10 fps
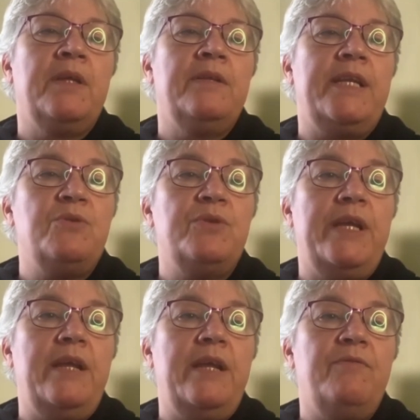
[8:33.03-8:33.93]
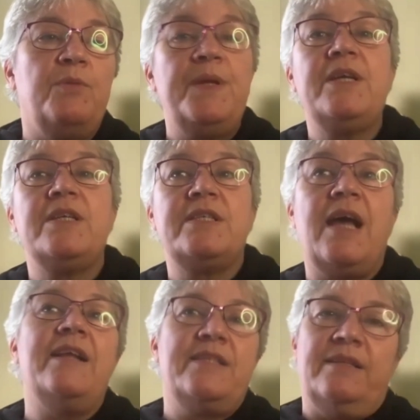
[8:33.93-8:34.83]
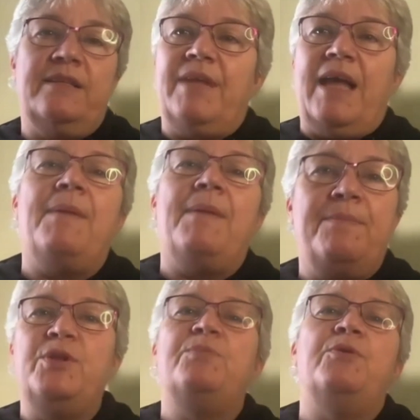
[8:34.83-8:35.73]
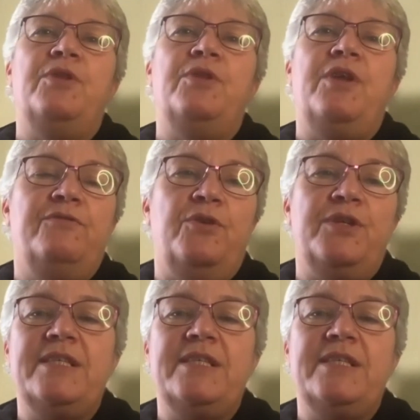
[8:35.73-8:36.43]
that I don't hate folk, because I put the boot in the other foot.